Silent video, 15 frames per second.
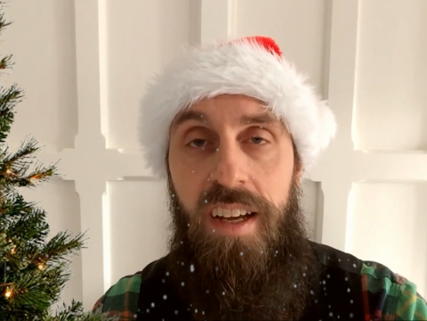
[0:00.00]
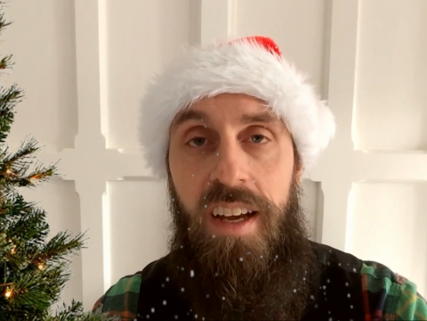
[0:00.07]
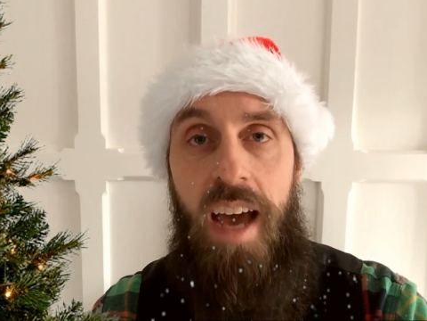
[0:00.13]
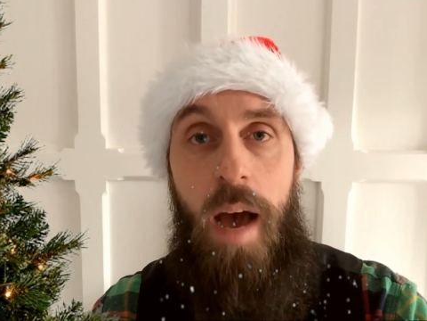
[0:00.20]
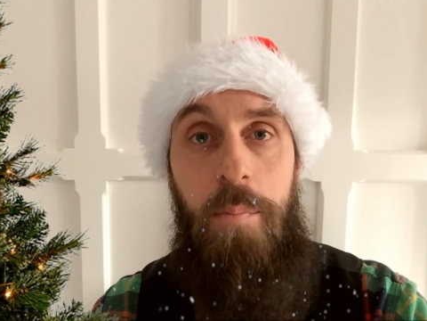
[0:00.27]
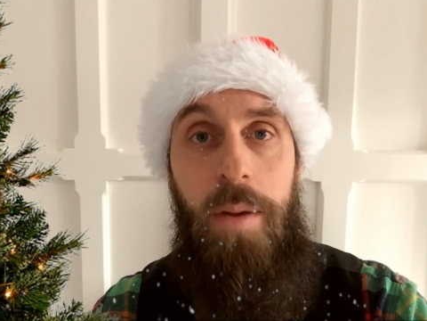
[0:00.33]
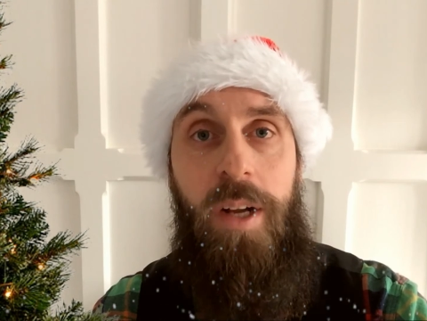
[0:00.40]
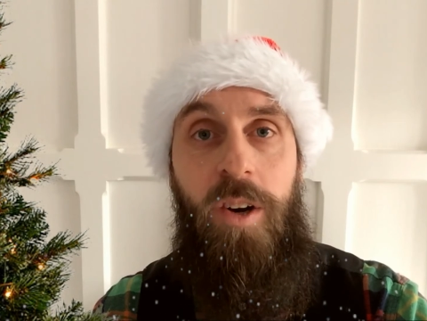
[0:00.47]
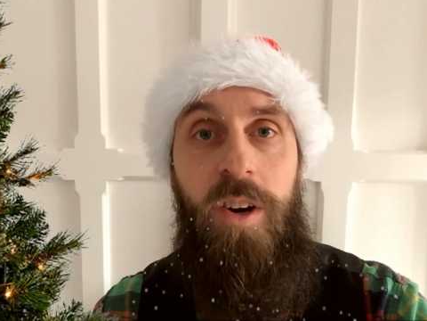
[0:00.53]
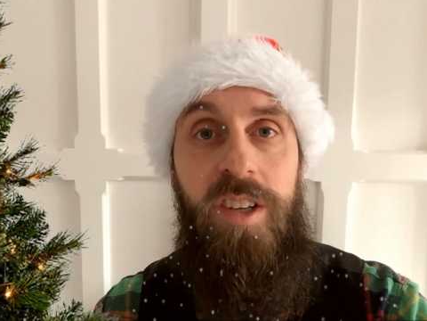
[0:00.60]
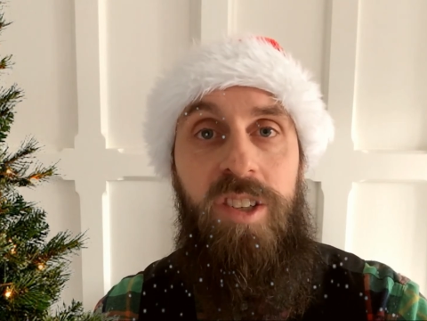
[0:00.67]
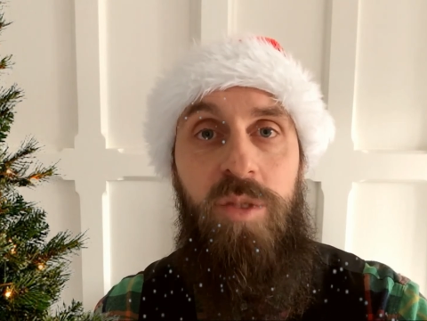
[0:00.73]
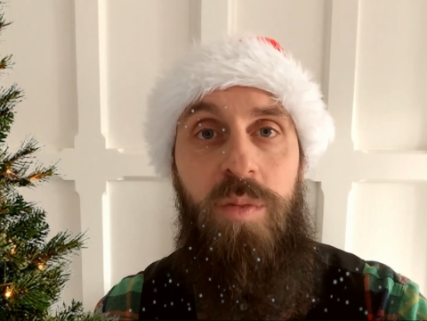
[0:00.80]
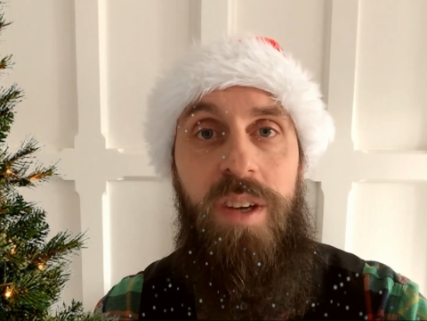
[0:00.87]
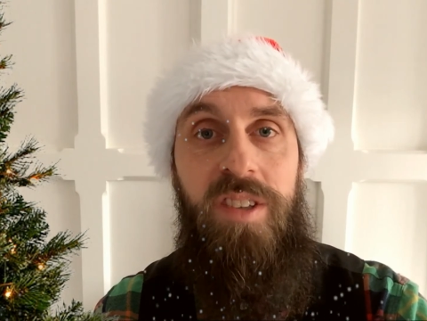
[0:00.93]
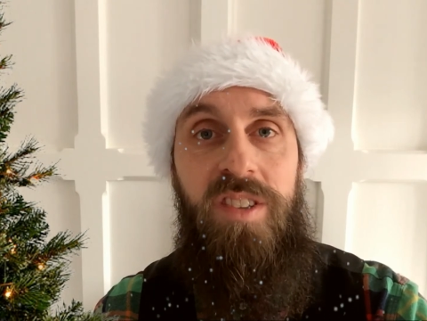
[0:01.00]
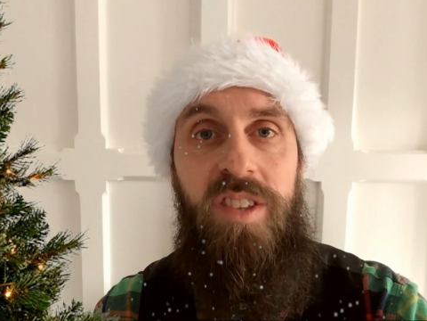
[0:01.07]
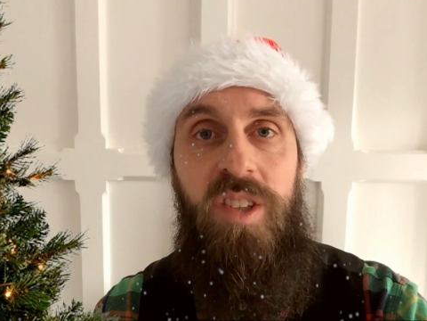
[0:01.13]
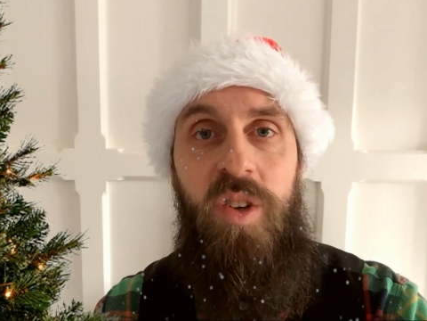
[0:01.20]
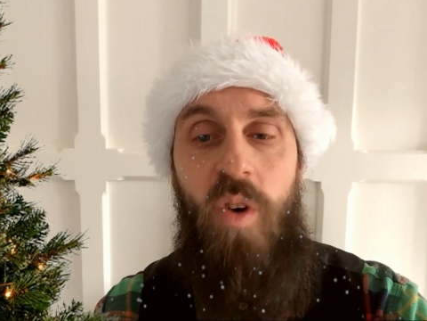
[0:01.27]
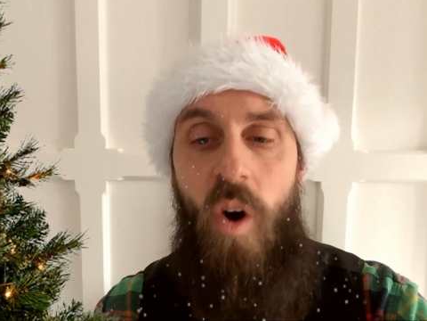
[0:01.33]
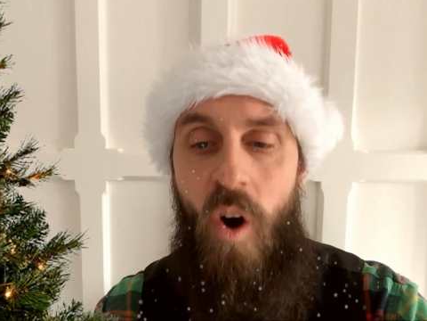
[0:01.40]
"Happy Christmas
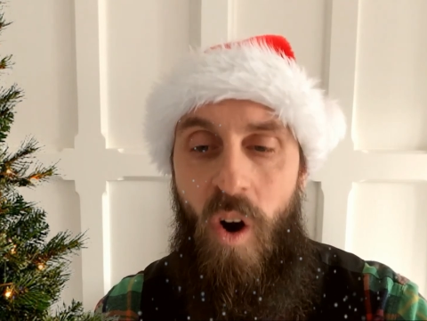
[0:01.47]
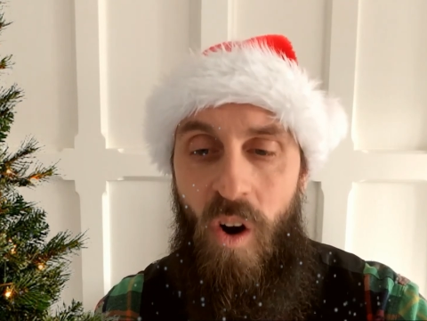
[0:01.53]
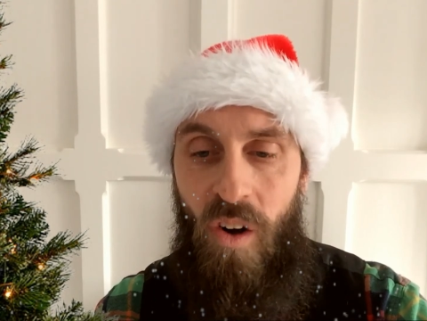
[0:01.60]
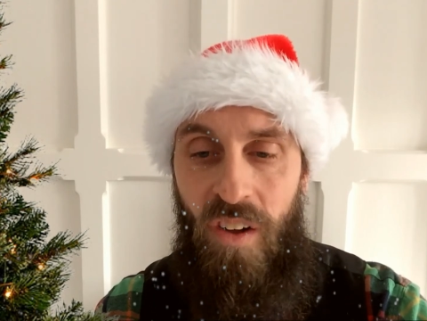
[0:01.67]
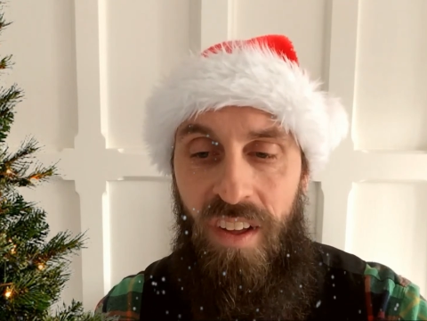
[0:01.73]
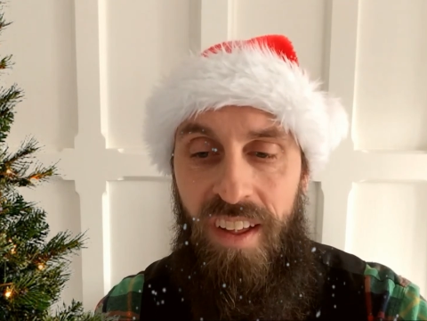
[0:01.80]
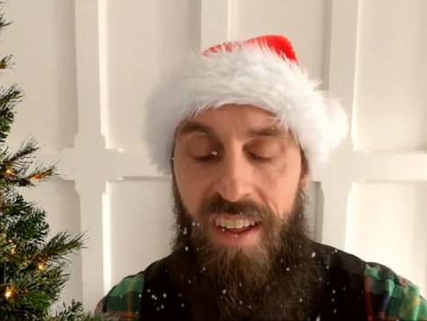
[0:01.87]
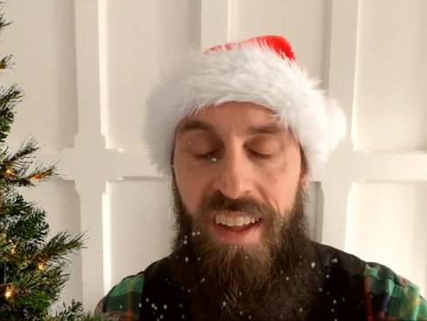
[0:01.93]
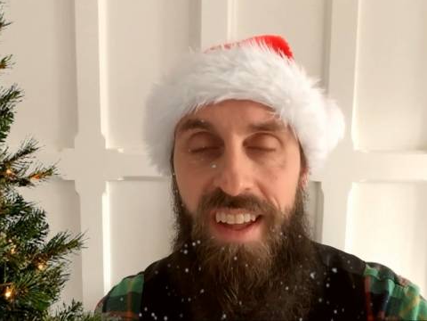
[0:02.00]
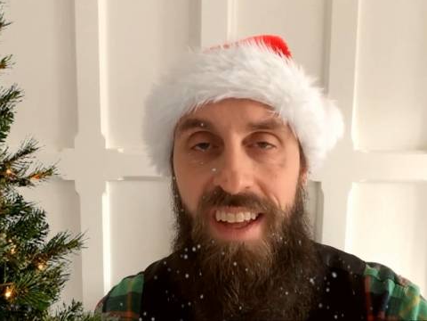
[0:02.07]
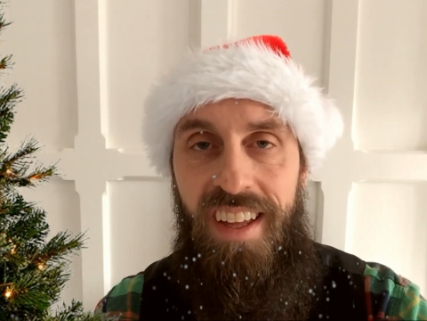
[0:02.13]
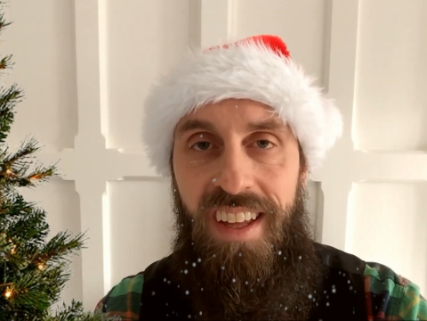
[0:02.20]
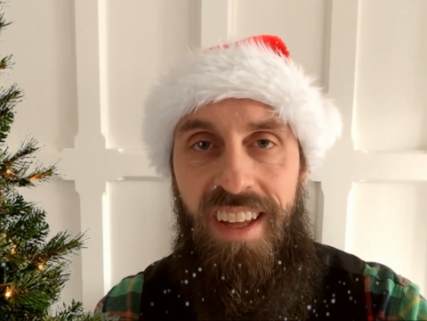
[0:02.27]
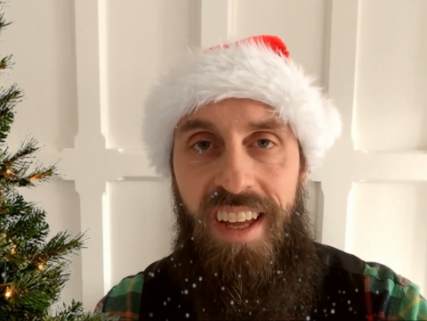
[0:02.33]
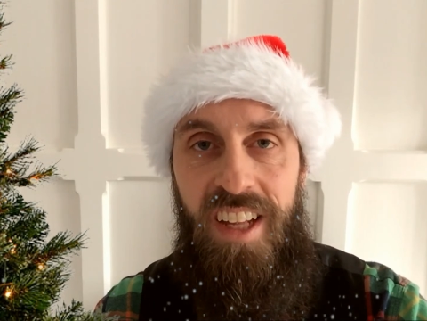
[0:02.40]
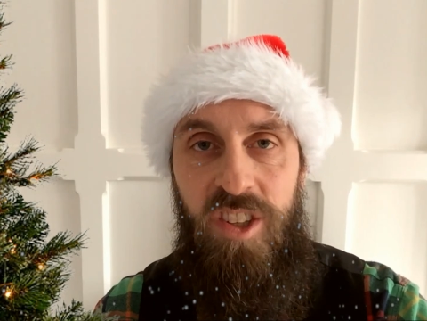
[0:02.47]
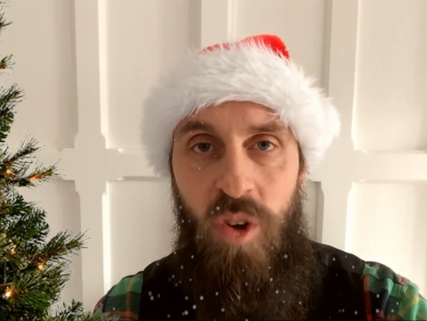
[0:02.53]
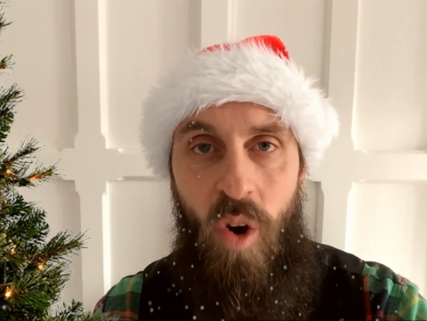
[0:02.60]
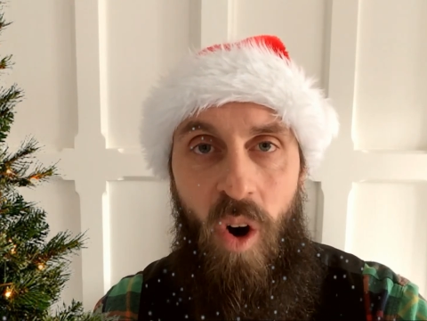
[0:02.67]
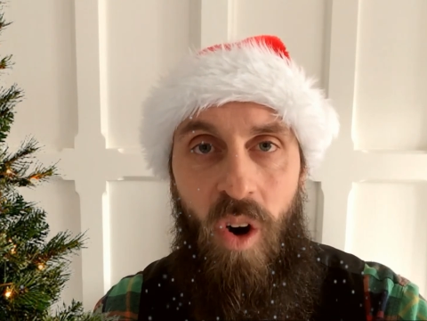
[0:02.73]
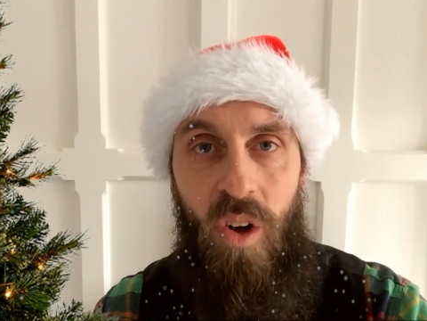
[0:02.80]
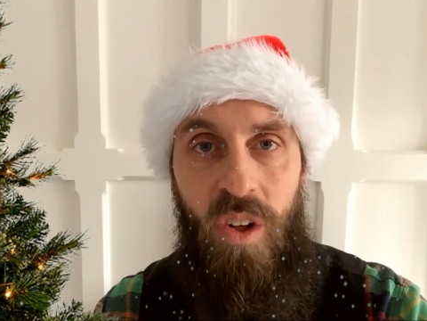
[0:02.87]
to all, and
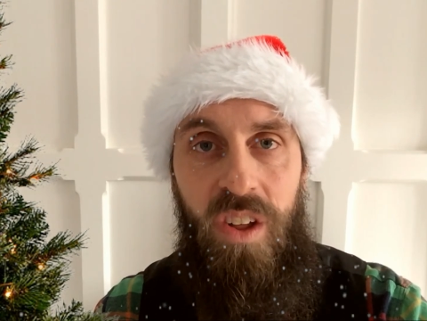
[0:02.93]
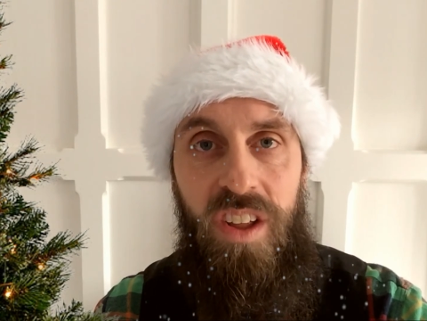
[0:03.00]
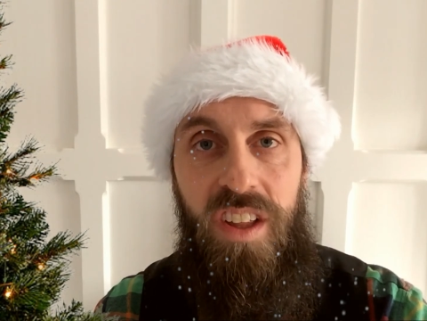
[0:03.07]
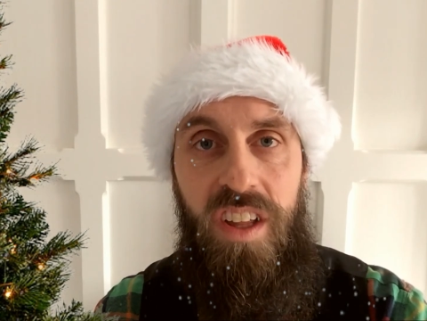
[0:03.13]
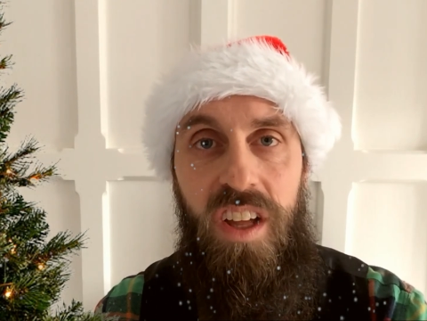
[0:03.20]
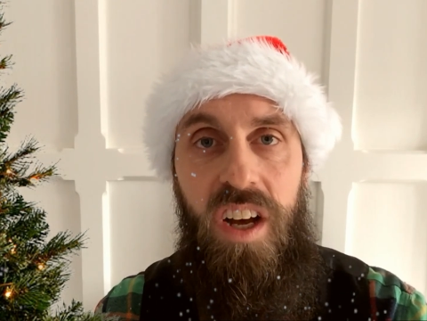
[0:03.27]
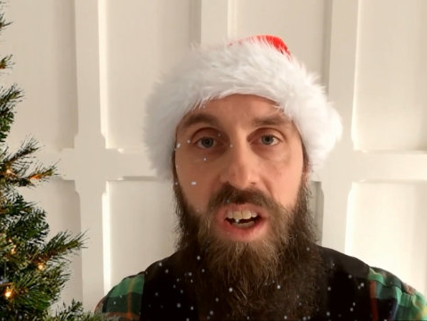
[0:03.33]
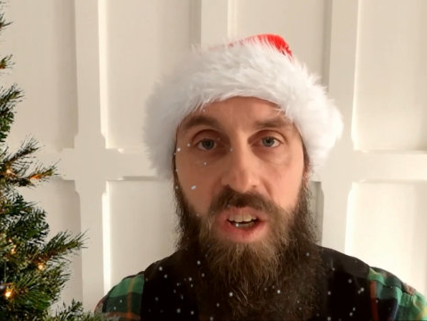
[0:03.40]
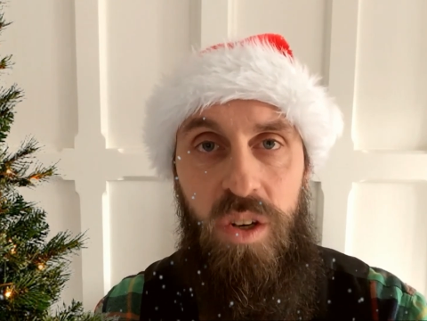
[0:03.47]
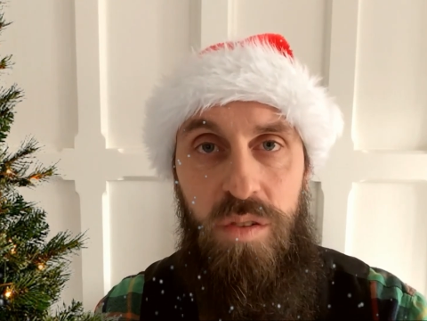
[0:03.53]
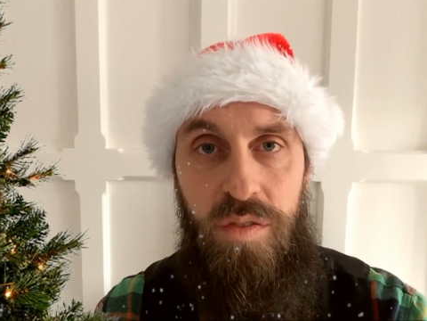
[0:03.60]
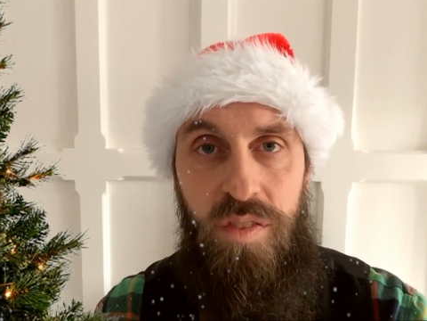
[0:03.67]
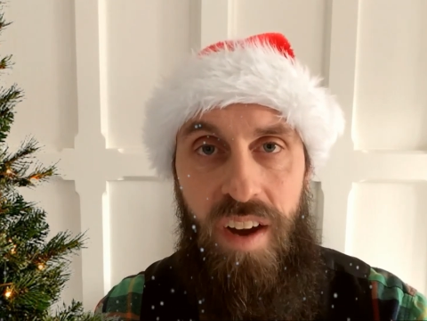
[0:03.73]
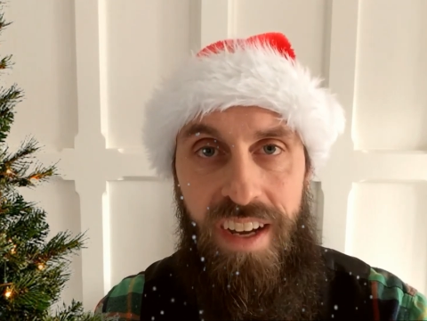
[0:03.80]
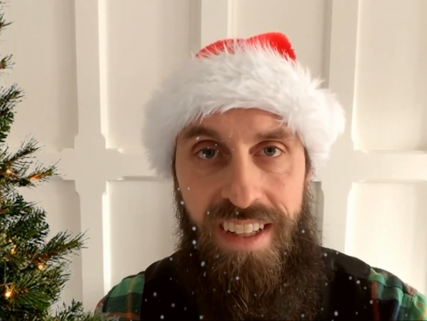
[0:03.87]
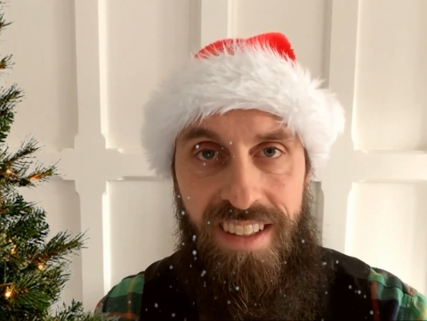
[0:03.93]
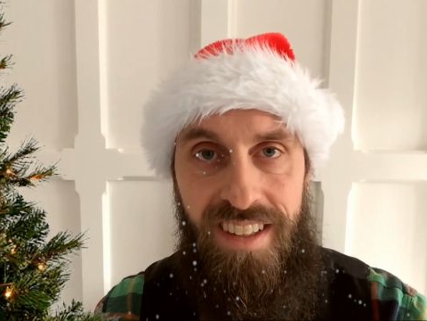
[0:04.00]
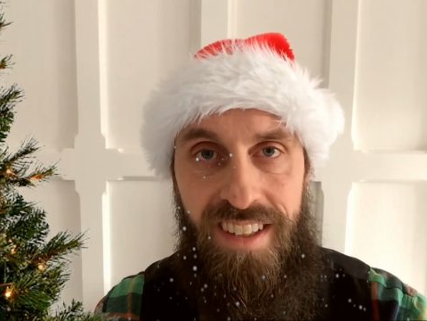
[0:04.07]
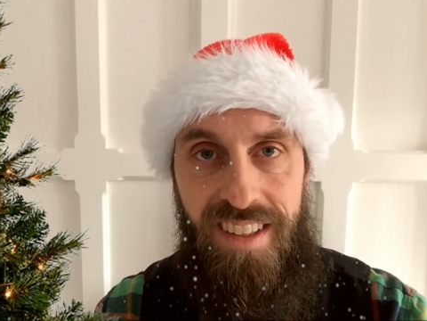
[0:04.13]
to all a good fight."